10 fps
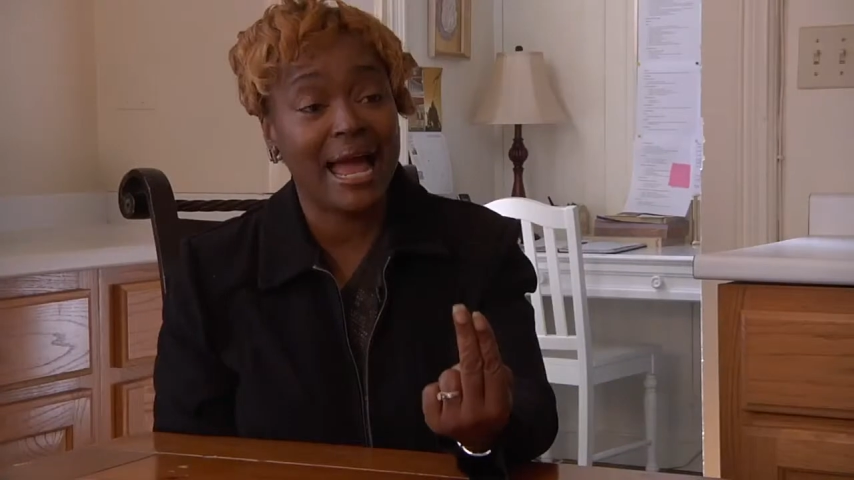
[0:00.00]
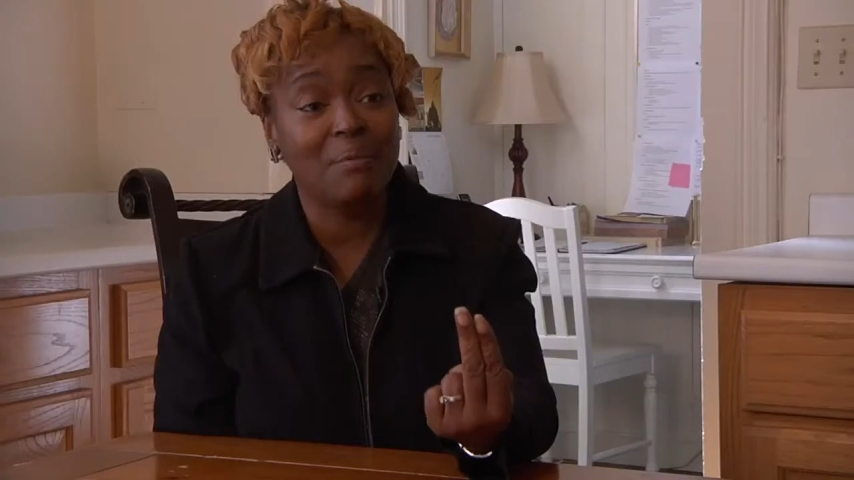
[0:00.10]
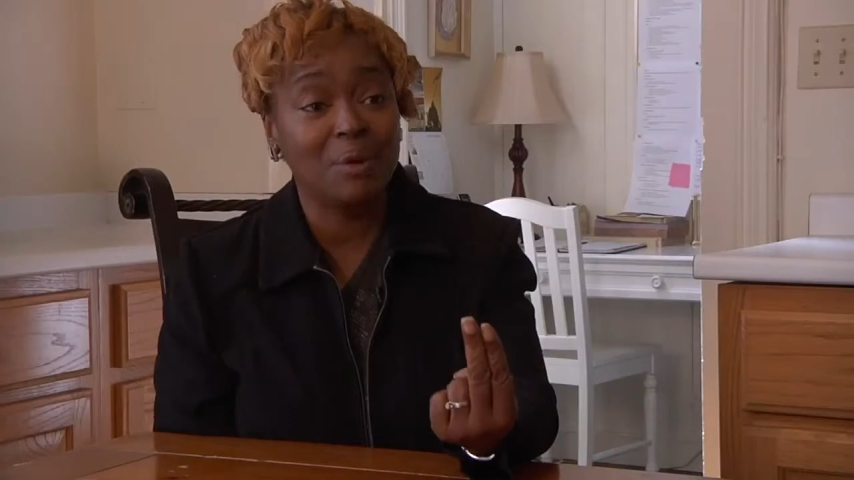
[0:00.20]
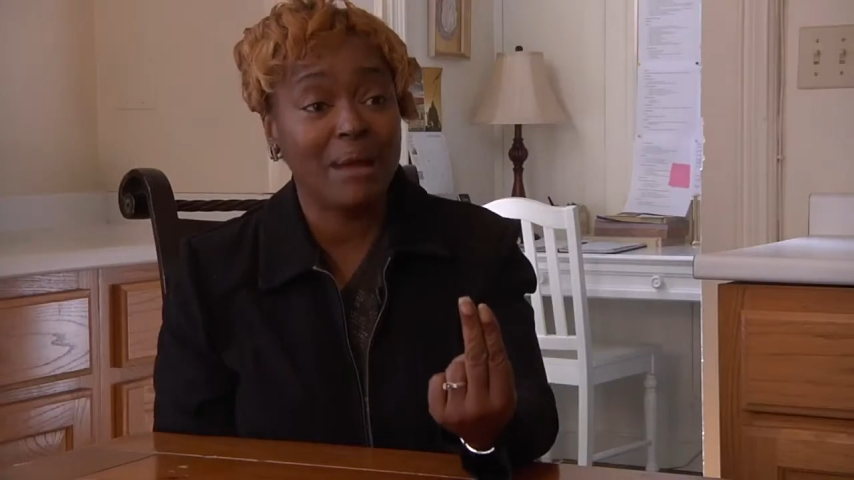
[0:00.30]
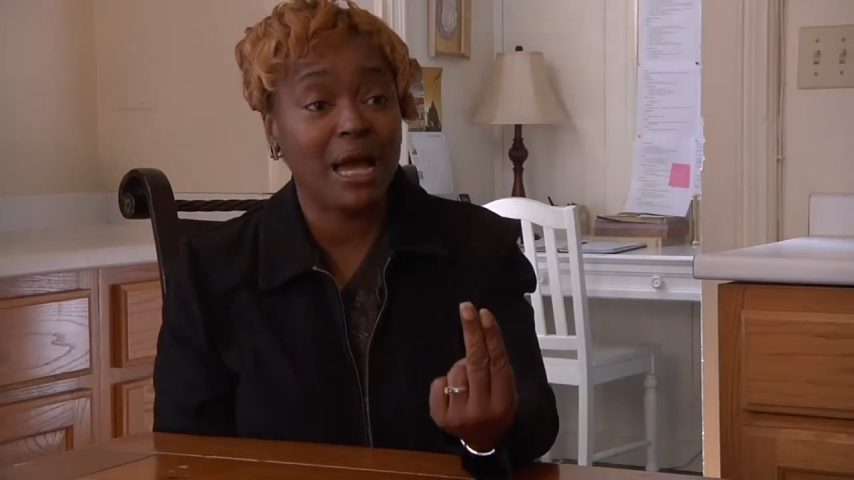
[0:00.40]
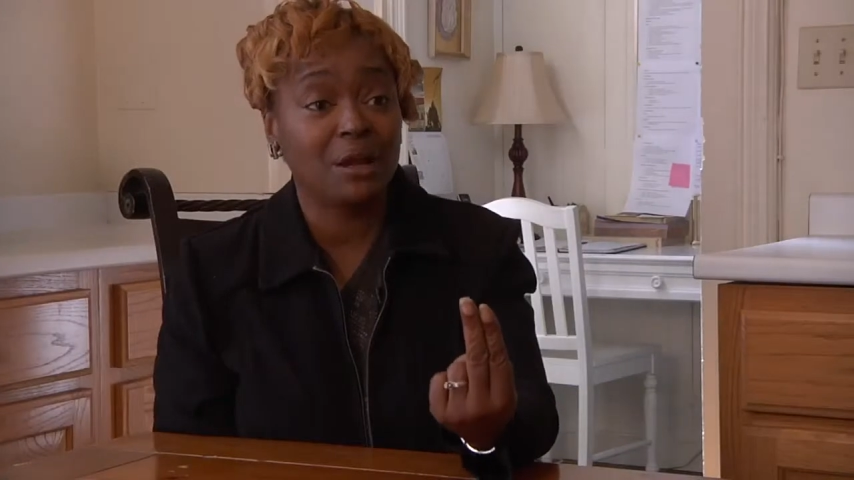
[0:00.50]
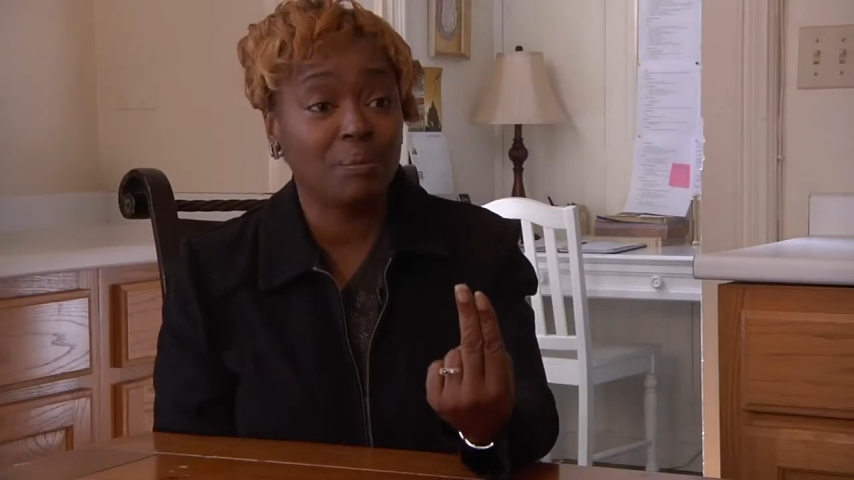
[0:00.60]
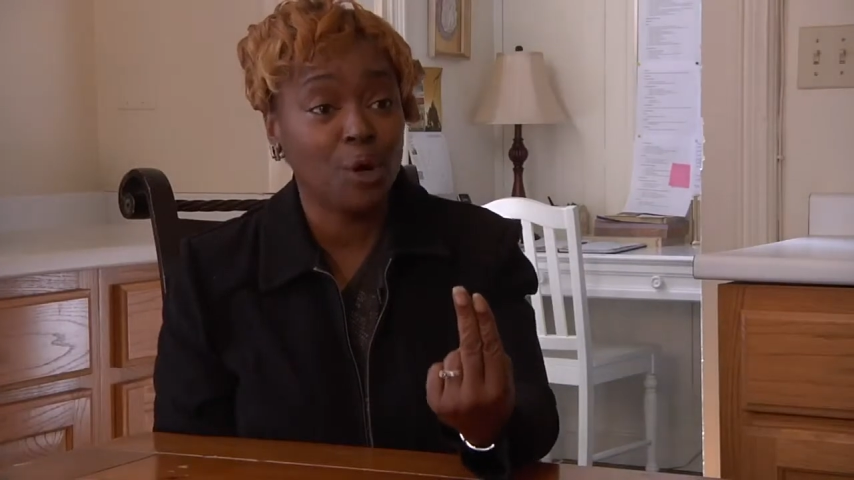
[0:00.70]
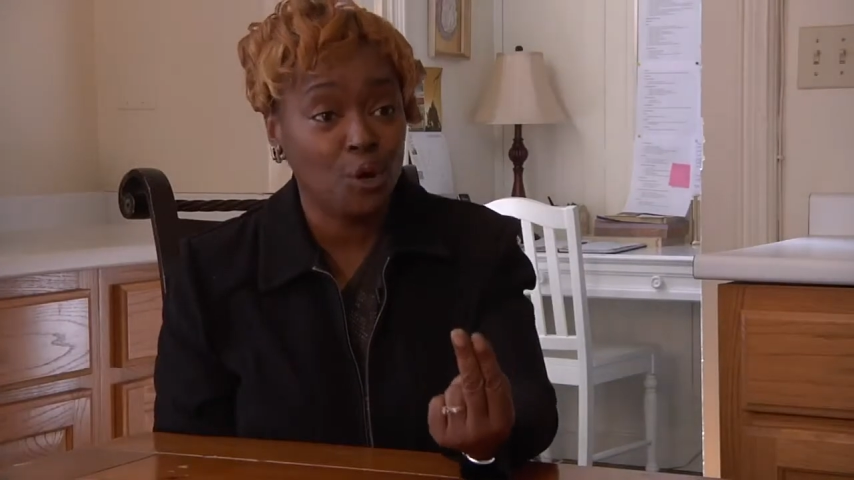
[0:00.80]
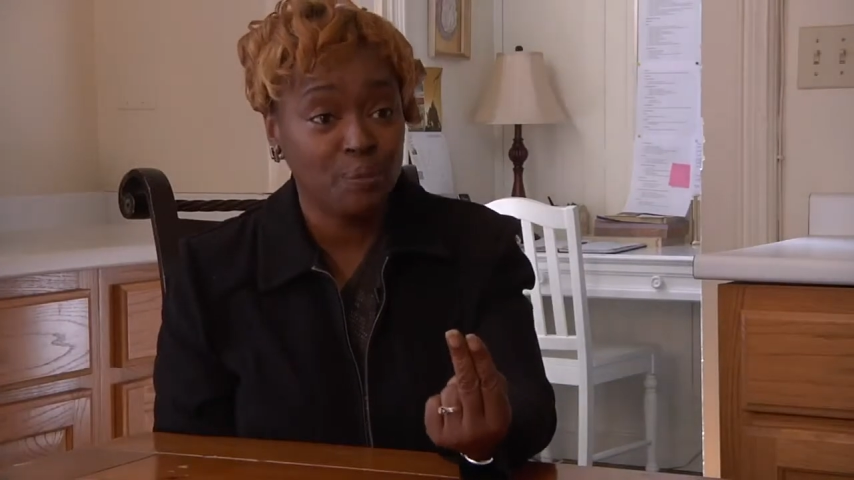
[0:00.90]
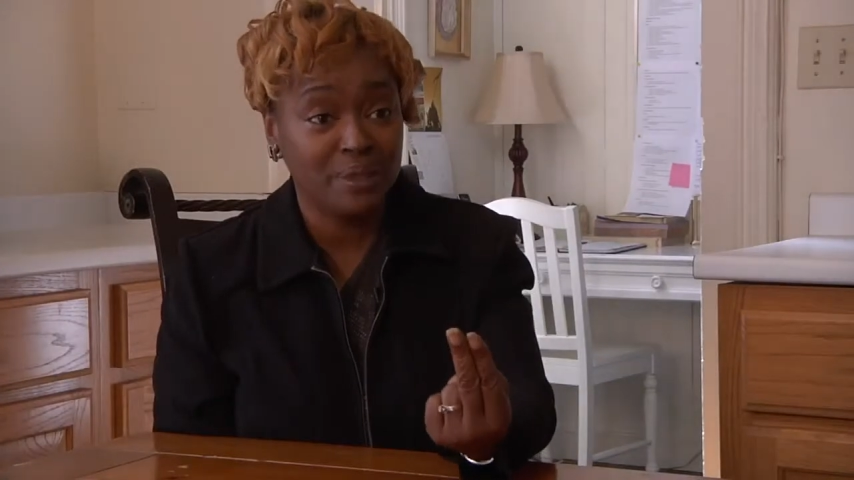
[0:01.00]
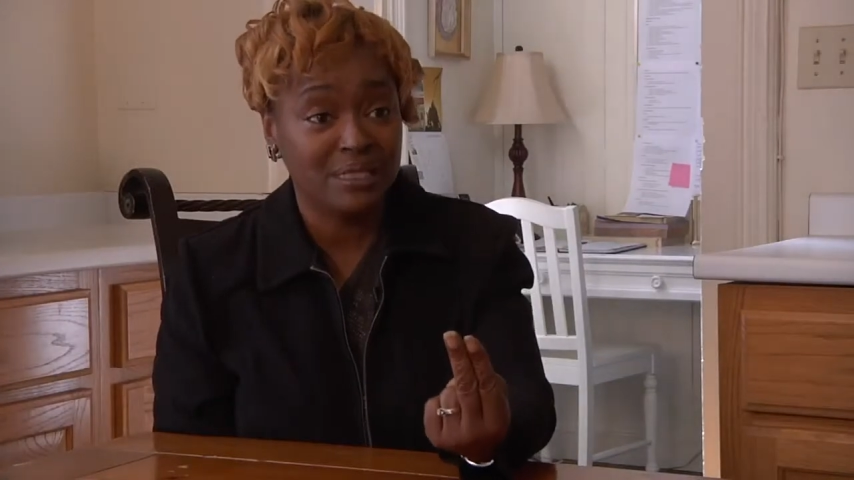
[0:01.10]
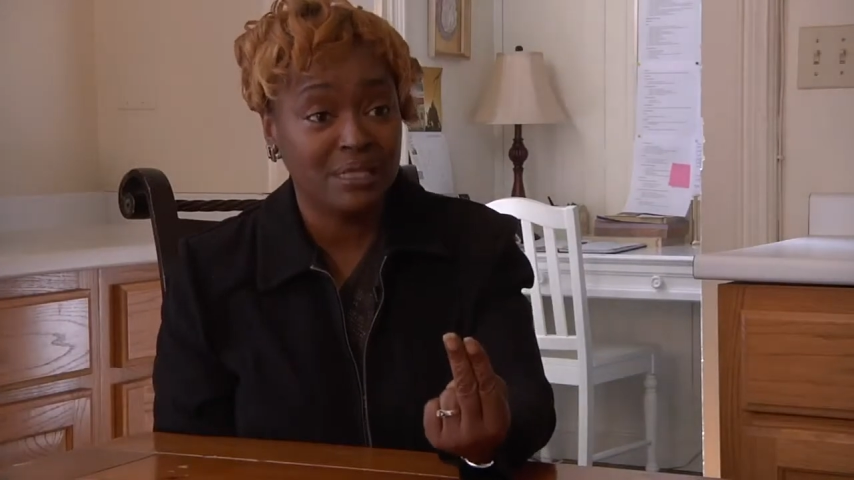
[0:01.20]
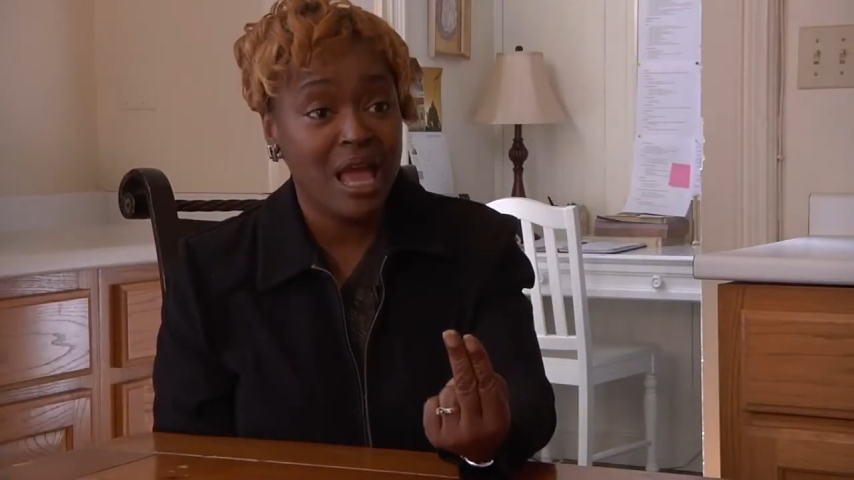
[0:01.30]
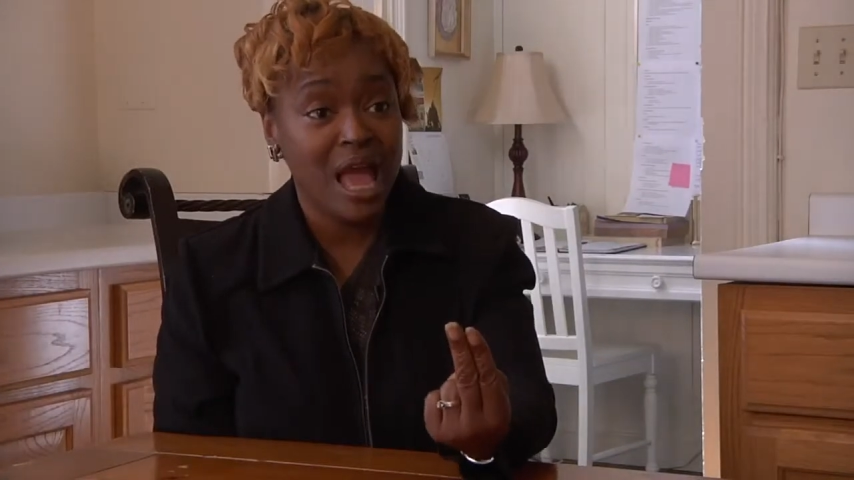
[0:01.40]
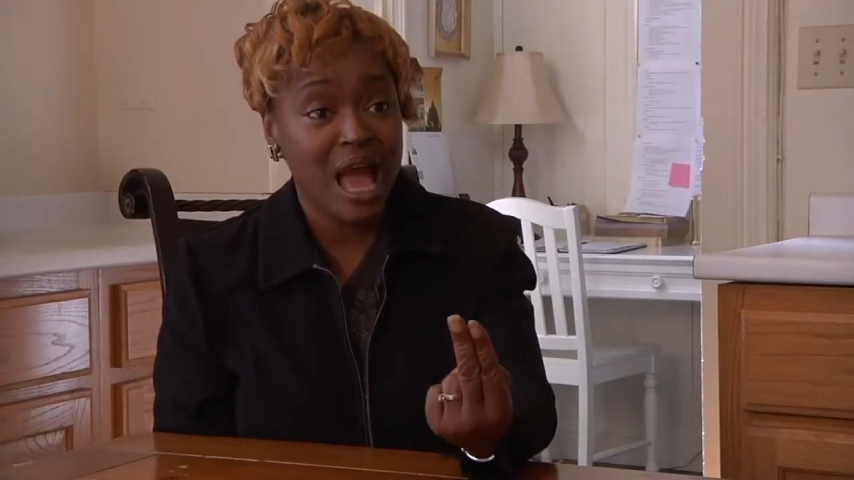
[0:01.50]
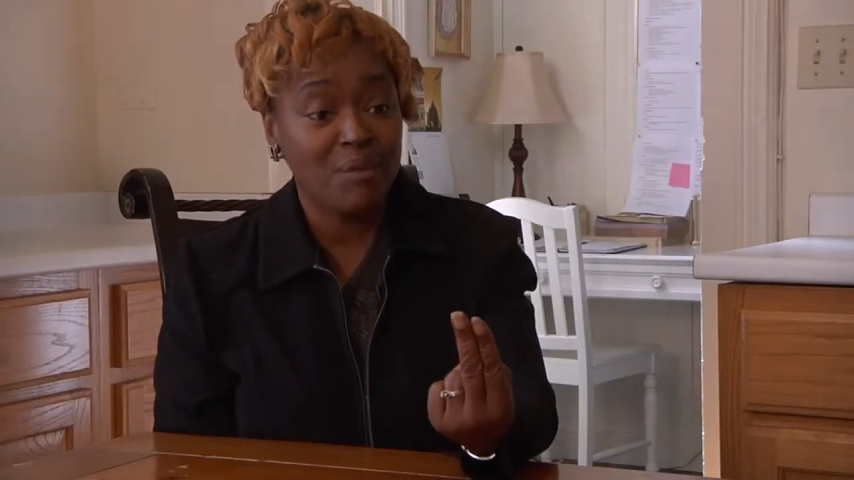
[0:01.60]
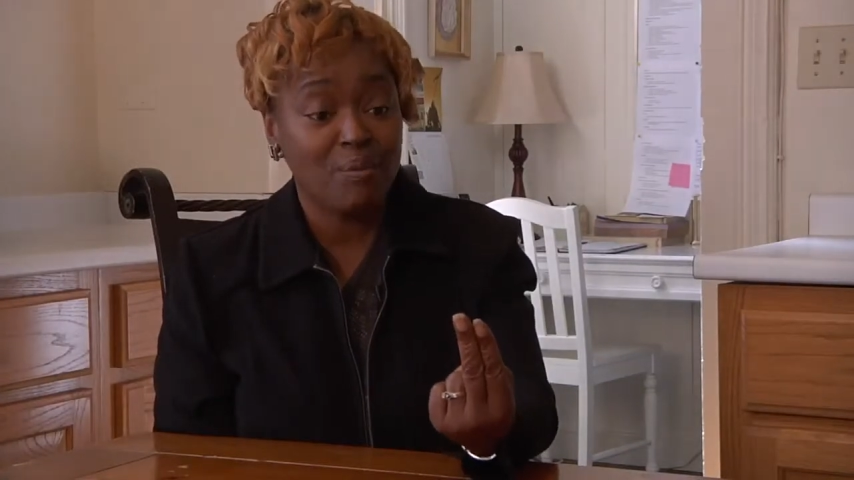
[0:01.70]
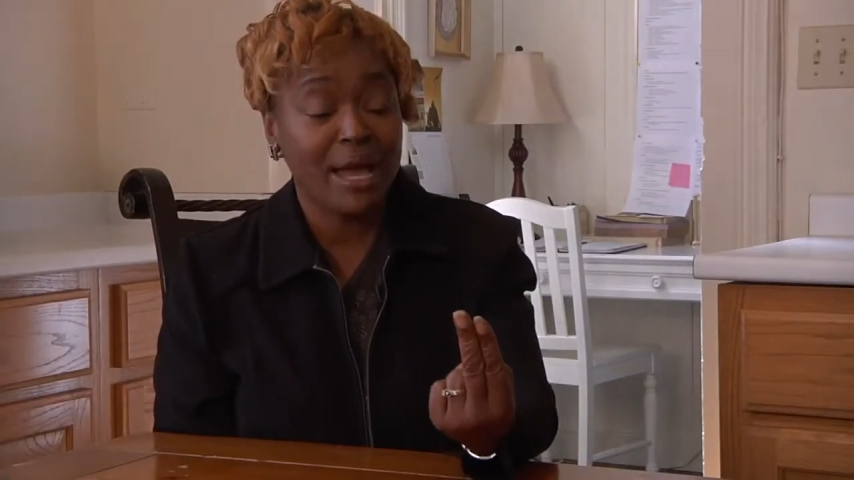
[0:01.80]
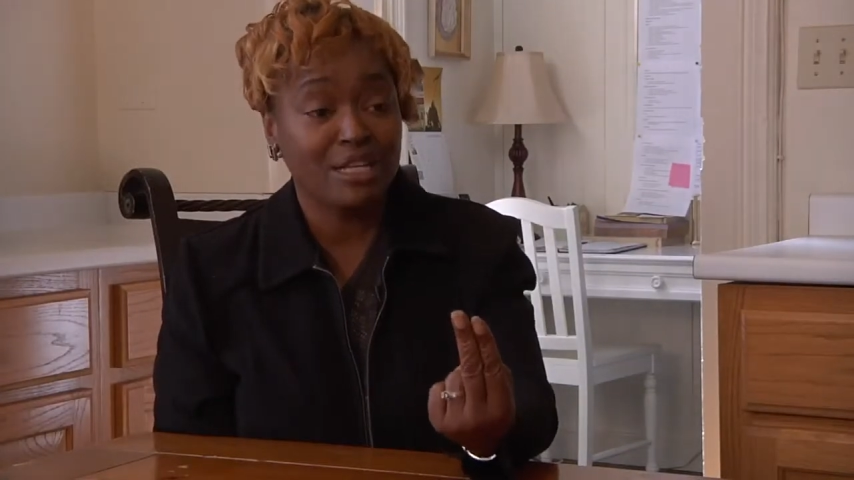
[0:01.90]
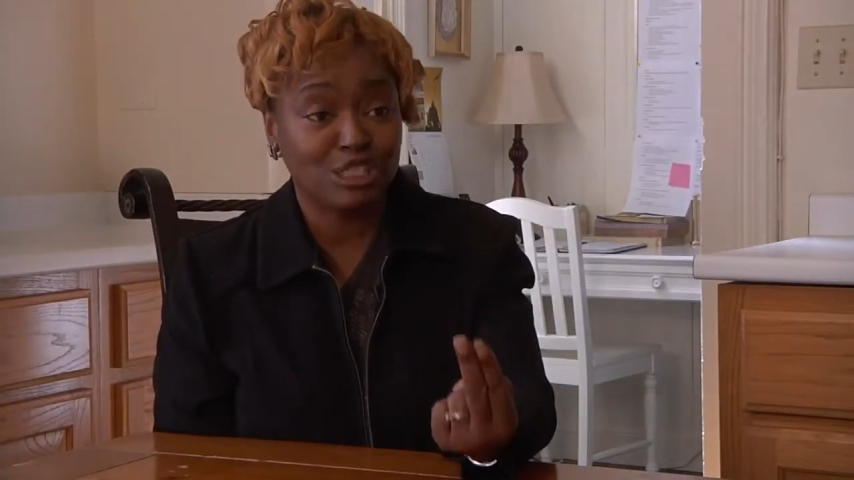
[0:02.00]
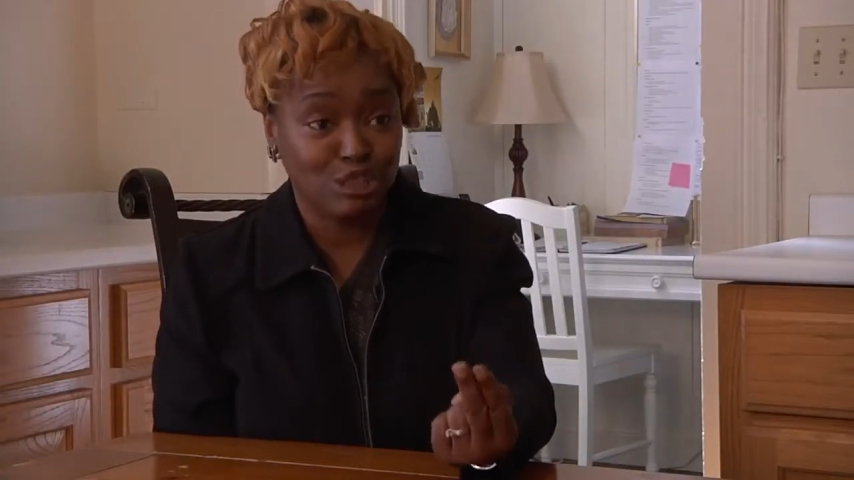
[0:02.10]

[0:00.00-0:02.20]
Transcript: I'm about a purpose, I'm about a